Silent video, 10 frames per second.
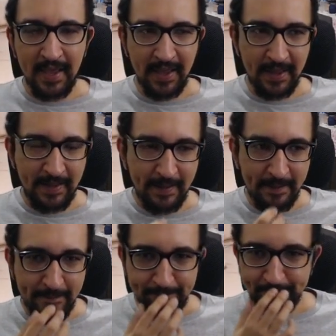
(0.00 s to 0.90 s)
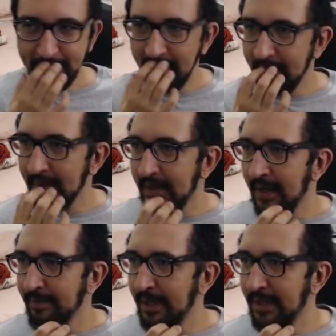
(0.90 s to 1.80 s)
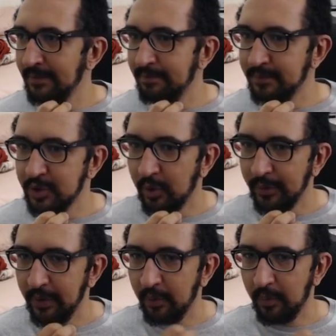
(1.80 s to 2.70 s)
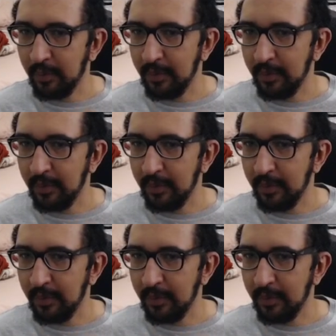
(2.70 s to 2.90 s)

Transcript: Let me show you